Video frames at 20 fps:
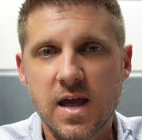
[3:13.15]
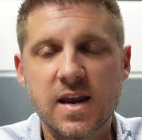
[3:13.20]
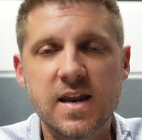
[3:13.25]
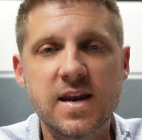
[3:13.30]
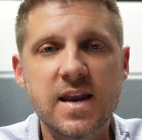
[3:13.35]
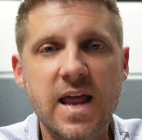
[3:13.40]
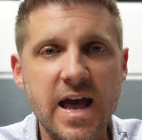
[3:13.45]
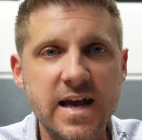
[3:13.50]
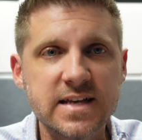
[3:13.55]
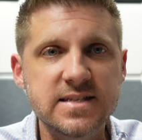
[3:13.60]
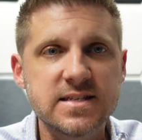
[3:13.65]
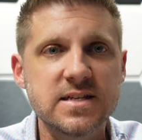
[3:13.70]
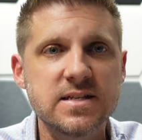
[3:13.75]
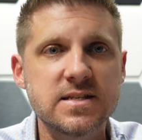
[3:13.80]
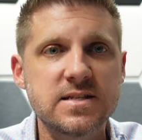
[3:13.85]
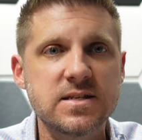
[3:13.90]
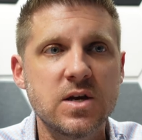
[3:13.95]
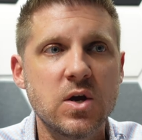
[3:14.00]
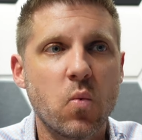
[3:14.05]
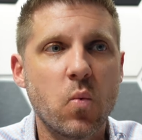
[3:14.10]
And in
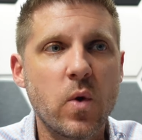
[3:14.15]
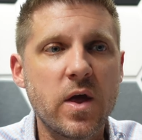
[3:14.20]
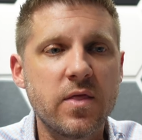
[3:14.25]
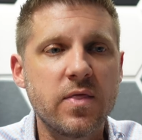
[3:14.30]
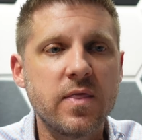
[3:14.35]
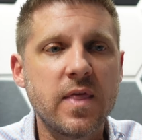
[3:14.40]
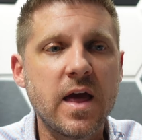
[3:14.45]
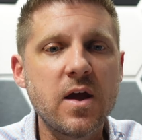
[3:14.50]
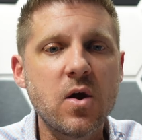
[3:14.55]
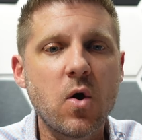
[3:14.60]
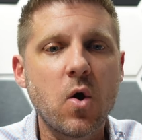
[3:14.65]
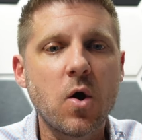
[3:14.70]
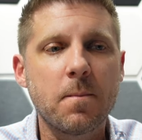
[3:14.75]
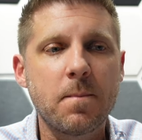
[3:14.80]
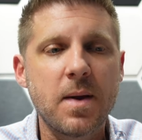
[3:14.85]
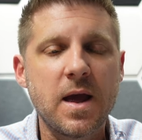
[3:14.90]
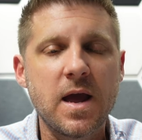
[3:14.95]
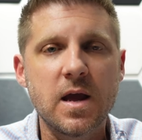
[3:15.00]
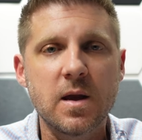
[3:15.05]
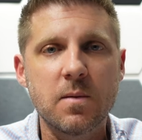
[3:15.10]
essence, when they are
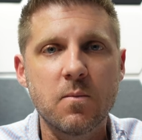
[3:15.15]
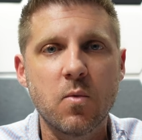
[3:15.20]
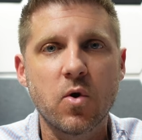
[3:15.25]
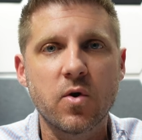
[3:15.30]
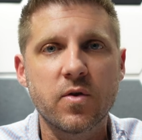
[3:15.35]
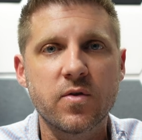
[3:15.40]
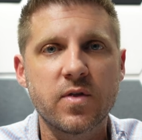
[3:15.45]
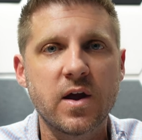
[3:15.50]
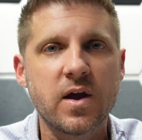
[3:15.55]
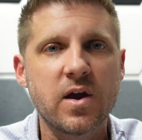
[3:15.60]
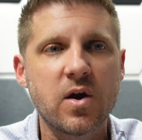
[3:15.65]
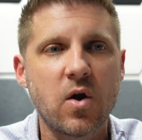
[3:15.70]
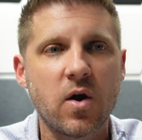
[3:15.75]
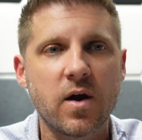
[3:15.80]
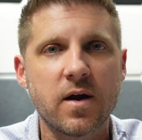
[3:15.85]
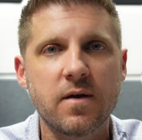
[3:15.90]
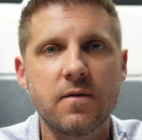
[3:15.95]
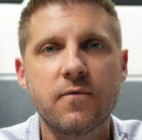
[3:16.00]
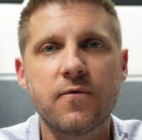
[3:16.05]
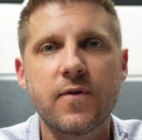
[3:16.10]
paying more, they are
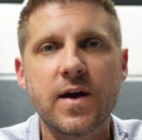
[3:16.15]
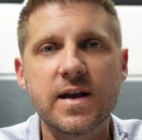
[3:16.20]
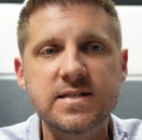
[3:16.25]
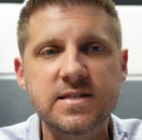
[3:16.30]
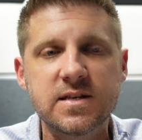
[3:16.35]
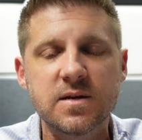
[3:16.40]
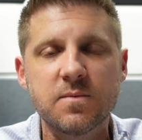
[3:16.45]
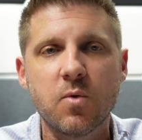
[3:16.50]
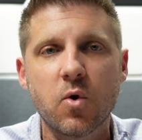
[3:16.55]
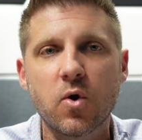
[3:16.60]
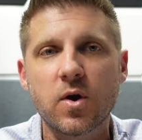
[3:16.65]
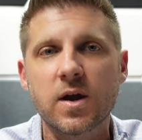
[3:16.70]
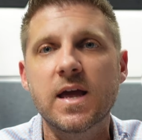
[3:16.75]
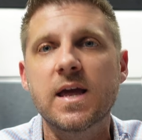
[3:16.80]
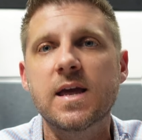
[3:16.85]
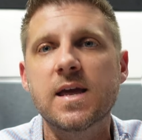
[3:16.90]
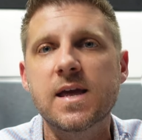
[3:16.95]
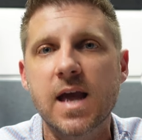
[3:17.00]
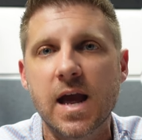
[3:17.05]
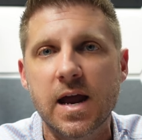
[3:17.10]
invested more
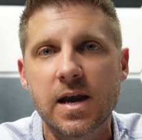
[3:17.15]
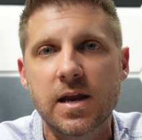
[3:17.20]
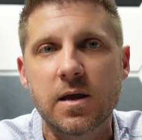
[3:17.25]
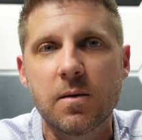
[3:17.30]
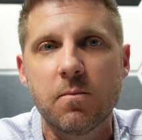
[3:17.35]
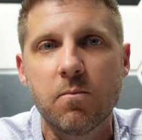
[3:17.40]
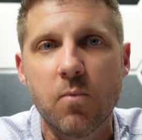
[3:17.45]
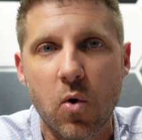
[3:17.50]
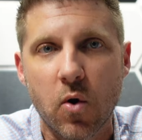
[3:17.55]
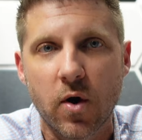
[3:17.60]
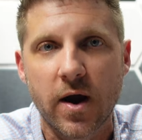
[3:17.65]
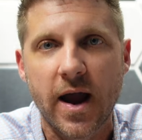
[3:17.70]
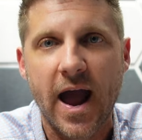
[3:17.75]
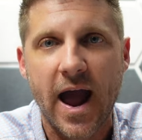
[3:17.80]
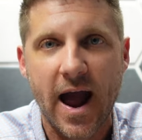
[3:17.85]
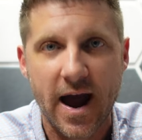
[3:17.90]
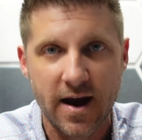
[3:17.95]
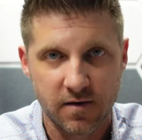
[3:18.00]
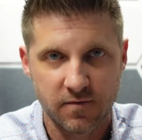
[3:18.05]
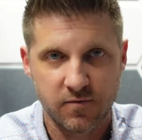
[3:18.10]
in getting more
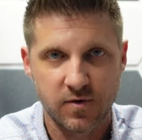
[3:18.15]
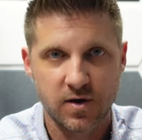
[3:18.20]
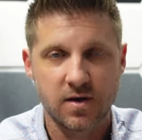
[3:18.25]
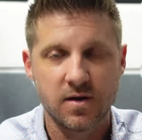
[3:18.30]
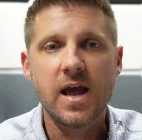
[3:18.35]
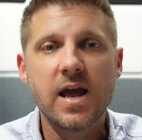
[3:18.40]
out of it.